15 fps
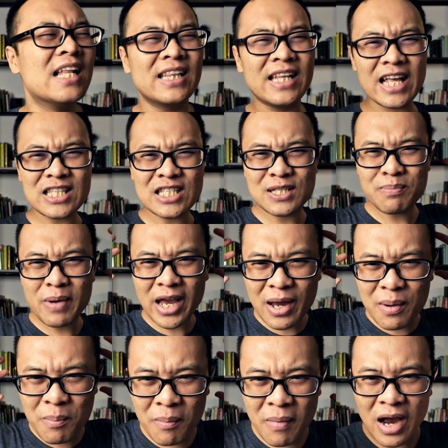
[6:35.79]
Let's
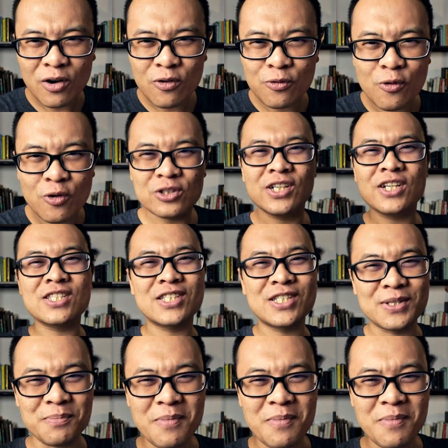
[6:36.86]
make Micro Four Thirds